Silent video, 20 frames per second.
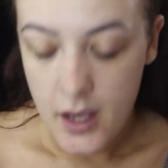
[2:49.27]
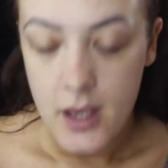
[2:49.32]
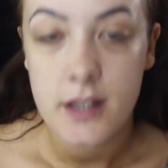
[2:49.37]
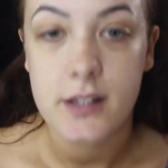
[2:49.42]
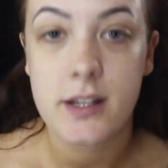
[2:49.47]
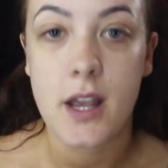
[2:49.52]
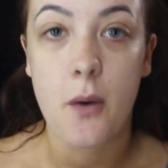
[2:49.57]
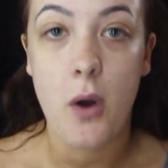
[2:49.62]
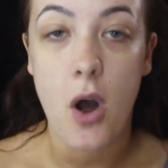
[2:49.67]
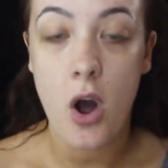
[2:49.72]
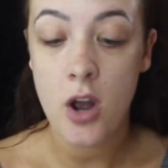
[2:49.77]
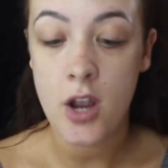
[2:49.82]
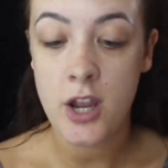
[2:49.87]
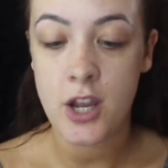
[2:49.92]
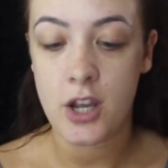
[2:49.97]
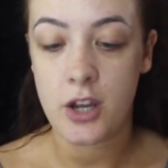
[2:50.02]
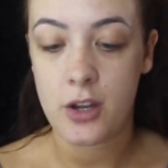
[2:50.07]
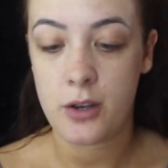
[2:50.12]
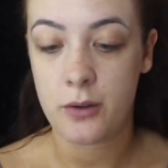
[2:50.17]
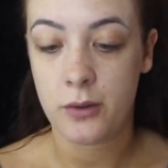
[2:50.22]
so I
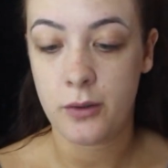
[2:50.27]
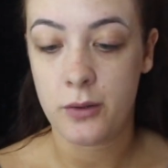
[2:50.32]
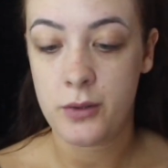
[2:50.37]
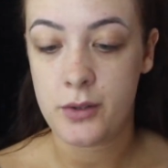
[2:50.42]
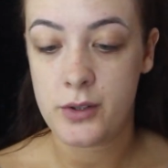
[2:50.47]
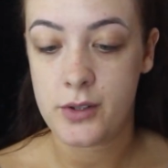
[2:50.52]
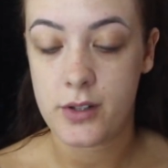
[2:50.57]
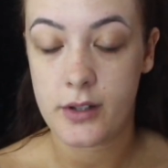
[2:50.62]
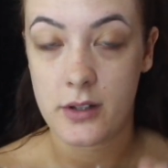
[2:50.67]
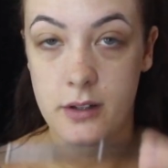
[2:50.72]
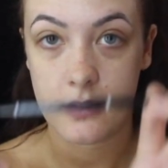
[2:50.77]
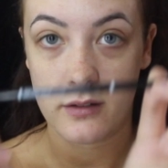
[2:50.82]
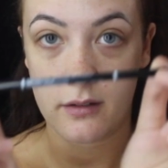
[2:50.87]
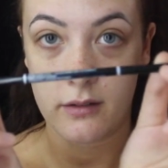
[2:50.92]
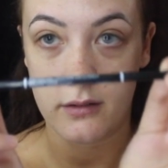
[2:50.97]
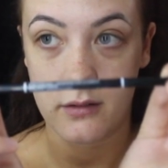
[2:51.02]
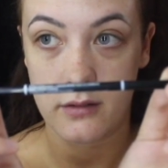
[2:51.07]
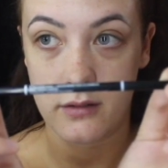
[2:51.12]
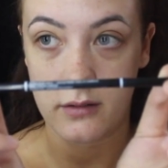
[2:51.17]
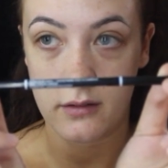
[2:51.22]
use
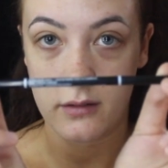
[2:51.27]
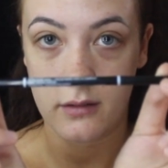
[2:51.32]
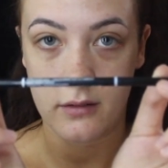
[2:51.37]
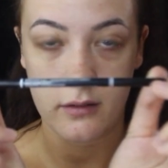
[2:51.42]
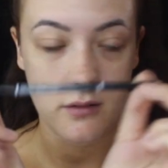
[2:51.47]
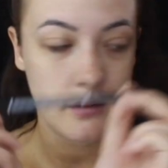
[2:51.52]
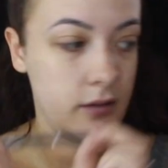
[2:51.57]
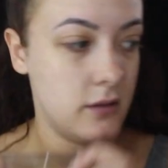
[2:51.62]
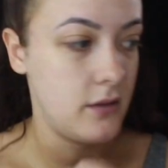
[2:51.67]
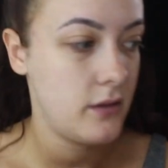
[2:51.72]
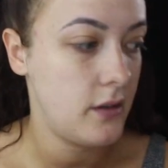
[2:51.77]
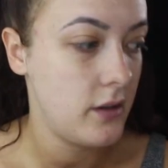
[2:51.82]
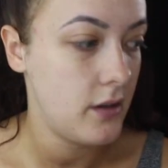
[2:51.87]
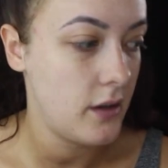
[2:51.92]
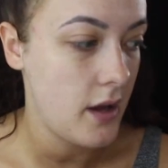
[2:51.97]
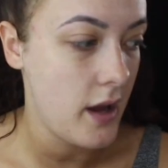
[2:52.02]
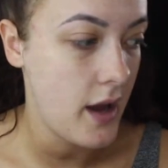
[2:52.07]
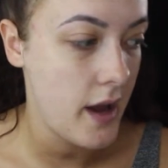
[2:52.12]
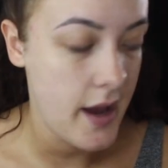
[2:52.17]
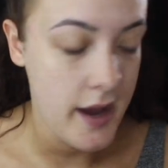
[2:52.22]

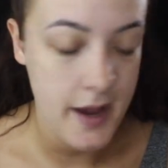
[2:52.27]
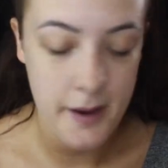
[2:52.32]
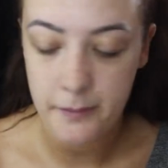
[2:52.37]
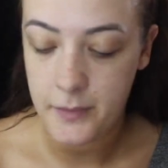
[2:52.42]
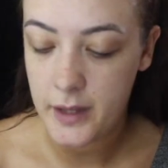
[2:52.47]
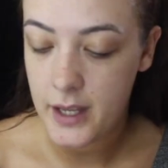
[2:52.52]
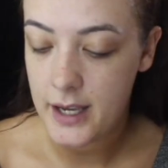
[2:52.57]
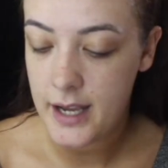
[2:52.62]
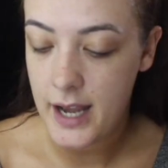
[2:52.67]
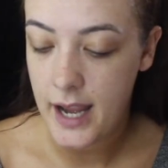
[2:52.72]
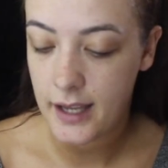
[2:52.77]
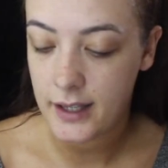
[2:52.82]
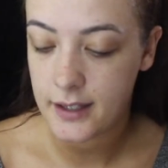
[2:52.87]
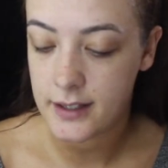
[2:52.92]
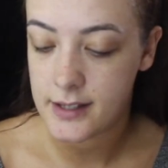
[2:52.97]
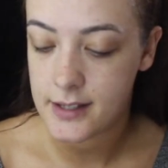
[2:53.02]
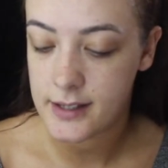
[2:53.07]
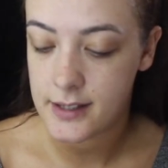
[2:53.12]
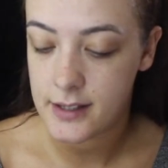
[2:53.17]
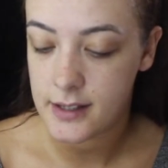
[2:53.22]

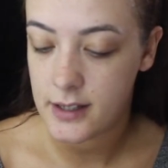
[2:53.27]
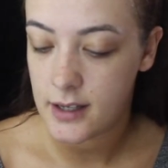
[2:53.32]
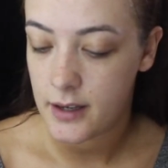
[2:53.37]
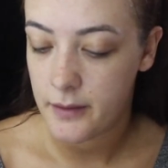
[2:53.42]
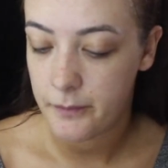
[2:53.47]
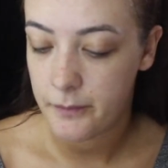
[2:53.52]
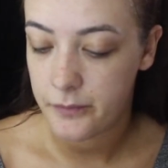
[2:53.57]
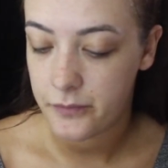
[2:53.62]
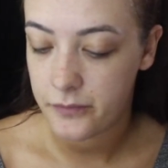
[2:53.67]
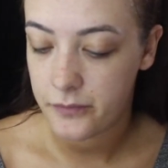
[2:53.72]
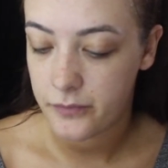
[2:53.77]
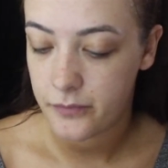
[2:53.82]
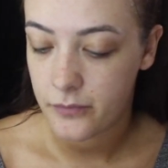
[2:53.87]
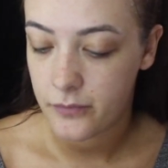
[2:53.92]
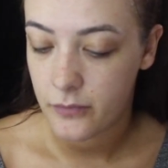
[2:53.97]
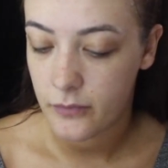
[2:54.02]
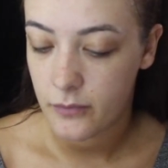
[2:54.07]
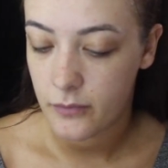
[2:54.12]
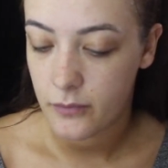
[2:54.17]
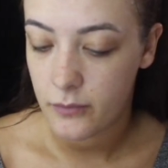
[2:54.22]
NYX
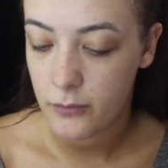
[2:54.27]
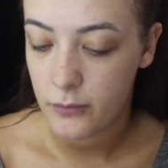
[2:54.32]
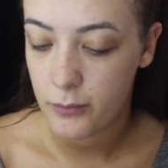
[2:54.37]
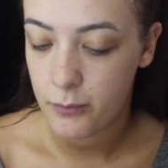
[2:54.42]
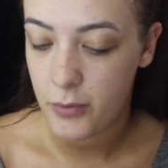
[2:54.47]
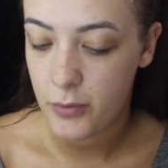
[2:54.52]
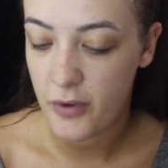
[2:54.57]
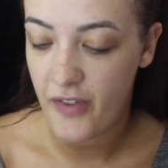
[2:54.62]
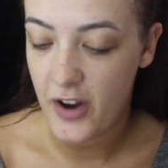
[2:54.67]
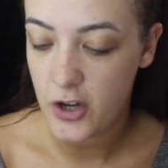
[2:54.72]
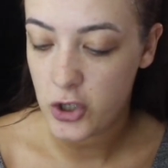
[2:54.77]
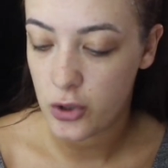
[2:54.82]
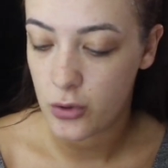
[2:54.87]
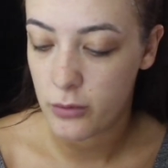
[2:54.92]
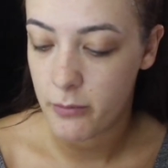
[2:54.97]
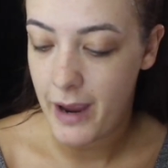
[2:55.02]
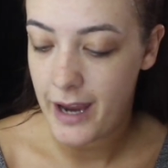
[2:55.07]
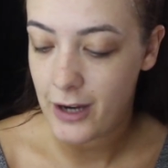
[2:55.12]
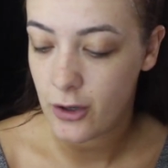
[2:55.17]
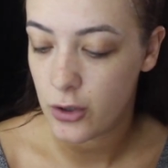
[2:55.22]

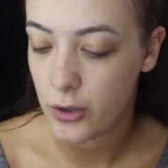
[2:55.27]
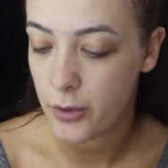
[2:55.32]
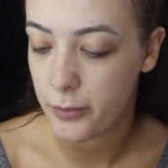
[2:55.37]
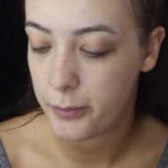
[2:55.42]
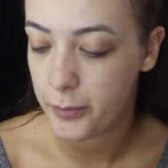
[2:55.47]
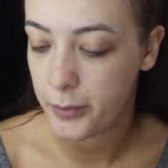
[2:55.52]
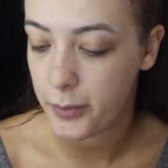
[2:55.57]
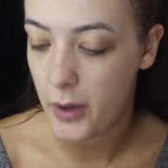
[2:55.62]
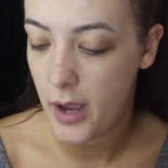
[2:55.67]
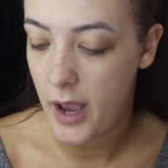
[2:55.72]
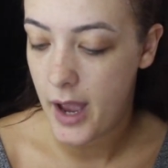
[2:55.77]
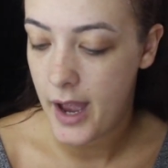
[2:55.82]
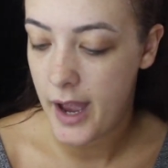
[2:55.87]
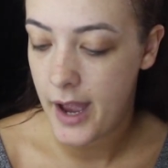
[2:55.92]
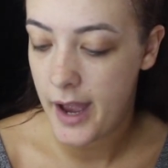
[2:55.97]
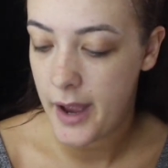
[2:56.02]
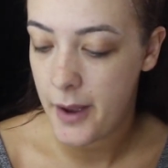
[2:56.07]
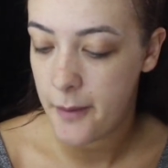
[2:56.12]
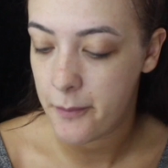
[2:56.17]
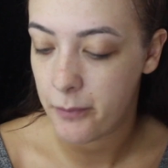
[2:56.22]
Professional Makeup
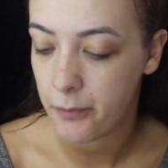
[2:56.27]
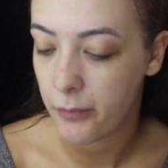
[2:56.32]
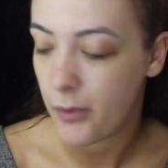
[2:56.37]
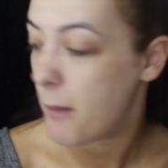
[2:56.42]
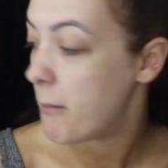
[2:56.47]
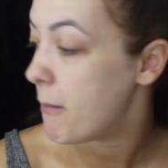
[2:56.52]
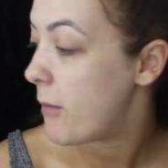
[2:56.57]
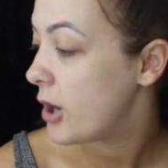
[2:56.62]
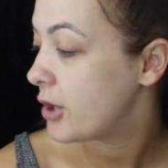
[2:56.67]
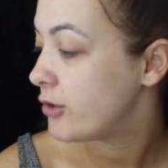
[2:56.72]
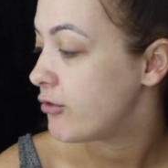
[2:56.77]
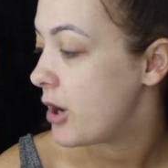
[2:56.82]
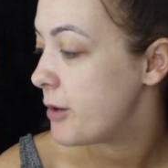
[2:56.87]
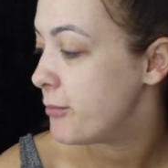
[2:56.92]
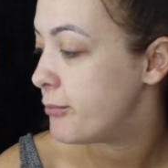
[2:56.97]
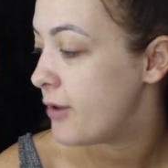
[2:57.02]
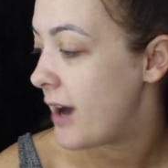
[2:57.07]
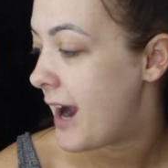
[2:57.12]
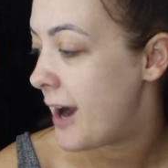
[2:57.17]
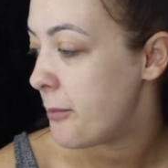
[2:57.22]
micro
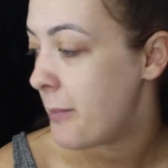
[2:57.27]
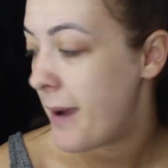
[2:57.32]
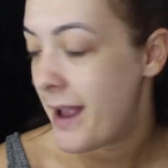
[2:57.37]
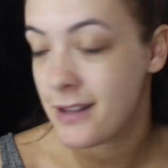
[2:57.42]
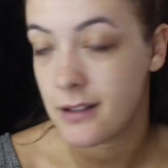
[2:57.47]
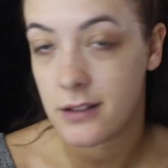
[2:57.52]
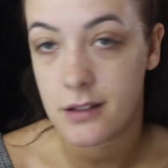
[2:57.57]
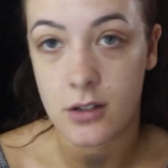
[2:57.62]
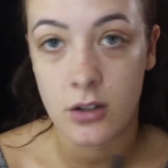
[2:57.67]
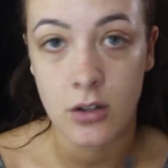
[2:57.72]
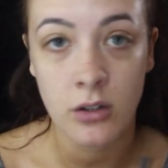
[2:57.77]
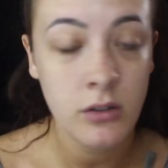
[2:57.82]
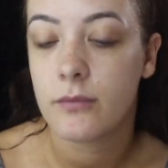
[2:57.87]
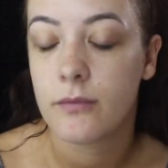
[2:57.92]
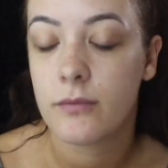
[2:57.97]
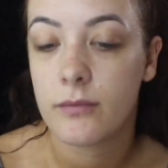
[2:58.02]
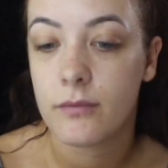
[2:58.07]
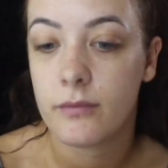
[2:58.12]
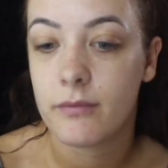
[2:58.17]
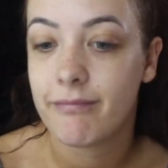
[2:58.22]
brow pencil.
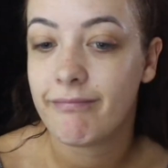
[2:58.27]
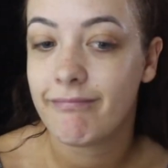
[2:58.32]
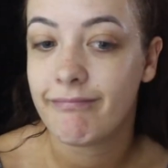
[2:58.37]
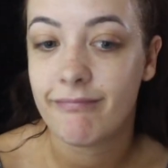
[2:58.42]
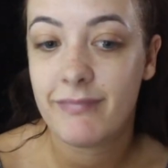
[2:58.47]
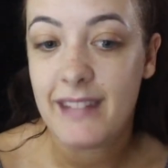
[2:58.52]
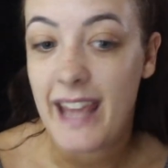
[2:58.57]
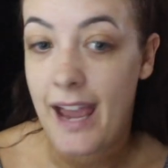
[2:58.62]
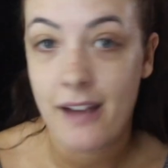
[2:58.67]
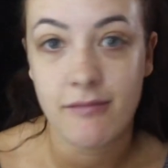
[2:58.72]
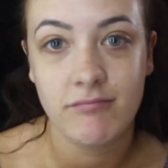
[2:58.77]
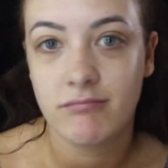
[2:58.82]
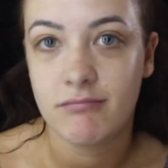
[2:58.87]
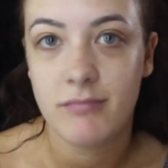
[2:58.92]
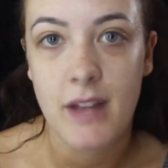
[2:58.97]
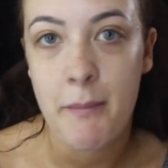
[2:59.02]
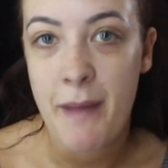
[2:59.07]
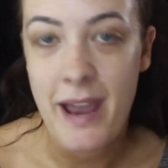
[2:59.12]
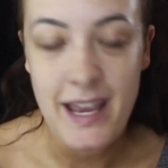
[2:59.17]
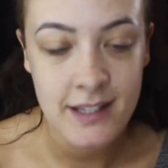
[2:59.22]
Yeah,
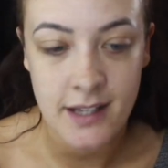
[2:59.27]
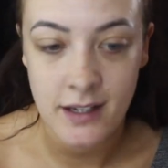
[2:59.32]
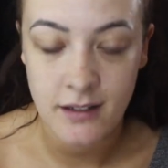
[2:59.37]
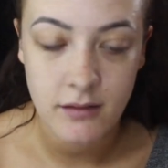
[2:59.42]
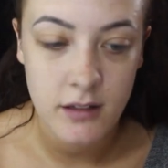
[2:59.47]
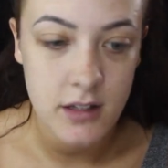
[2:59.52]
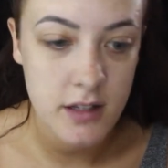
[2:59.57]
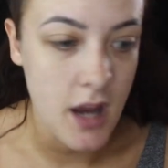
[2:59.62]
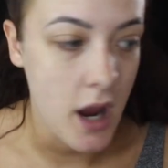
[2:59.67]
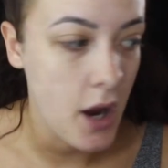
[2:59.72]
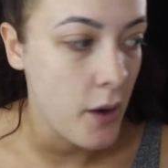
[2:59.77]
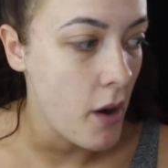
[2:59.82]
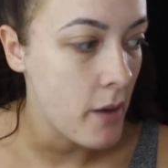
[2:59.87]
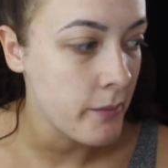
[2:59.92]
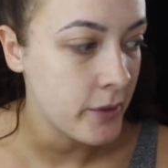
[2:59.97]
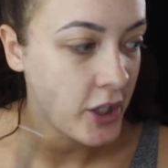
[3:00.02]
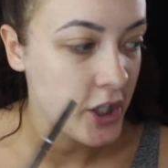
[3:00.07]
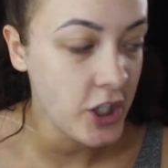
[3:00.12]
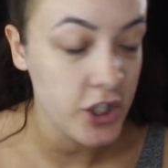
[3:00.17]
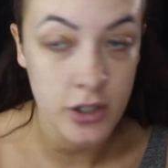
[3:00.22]
amazing. So
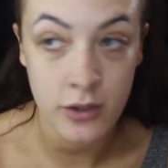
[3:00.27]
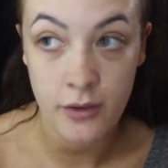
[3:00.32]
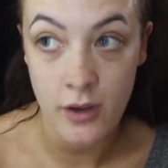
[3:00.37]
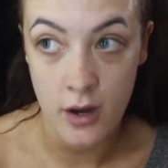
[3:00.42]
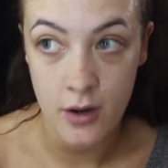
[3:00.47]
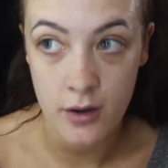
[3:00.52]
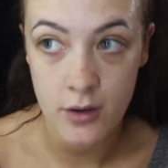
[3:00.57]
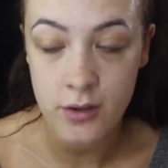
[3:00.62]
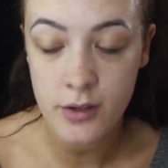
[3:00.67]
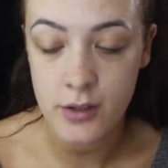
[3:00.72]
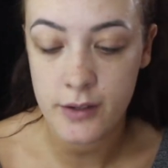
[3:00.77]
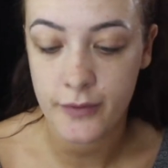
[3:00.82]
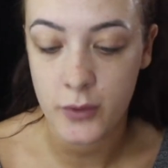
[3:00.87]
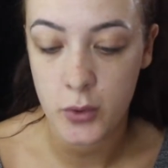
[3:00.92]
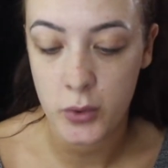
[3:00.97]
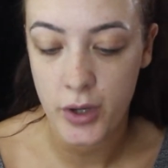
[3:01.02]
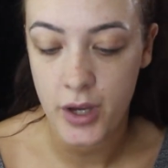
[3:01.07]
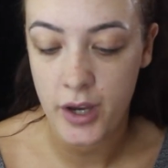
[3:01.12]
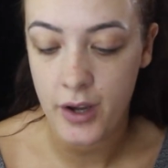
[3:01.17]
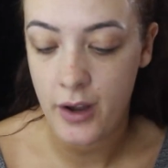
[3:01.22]
I'm going to do those for you